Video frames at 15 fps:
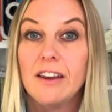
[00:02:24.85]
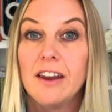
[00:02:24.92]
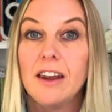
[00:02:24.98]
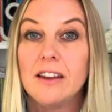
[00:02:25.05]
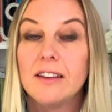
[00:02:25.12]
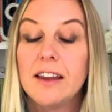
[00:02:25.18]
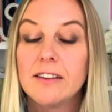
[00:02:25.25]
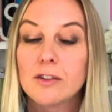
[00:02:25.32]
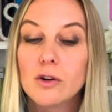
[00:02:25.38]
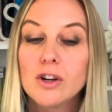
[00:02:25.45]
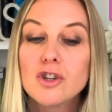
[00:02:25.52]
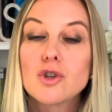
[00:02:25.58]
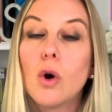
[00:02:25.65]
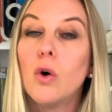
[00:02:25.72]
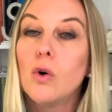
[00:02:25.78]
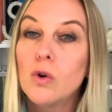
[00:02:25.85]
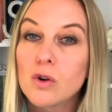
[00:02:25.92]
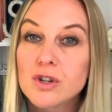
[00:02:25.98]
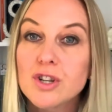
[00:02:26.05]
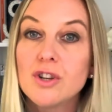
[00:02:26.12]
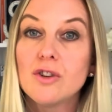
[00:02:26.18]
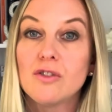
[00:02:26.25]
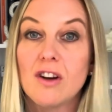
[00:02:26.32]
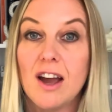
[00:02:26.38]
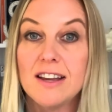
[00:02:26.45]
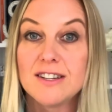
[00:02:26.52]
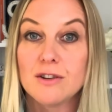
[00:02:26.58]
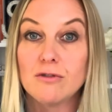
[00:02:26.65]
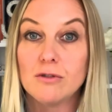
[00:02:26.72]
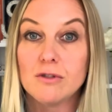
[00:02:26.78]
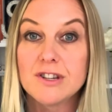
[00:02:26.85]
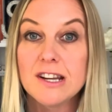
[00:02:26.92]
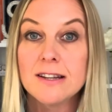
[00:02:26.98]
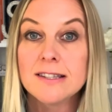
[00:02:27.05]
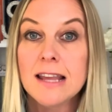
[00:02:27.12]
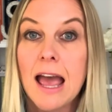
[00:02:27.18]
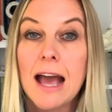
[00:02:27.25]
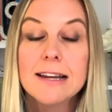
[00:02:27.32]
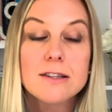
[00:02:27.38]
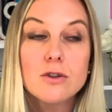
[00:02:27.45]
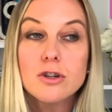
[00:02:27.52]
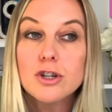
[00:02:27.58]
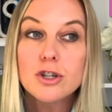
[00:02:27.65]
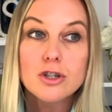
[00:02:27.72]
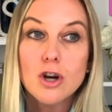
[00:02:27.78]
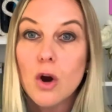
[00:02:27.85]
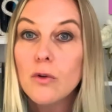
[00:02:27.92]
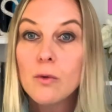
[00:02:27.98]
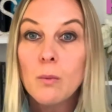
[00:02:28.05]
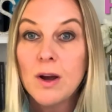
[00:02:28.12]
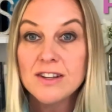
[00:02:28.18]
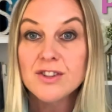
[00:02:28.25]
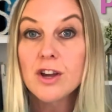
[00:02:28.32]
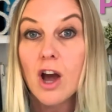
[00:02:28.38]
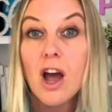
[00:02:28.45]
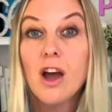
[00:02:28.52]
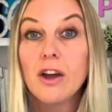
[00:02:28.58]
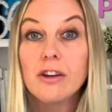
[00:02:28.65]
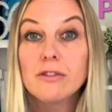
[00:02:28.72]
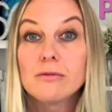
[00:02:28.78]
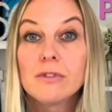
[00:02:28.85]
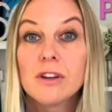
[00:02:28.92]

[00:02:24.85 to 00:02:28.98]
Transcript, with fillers: It, has got to talk to your ideal audience and it's got to show them where to go.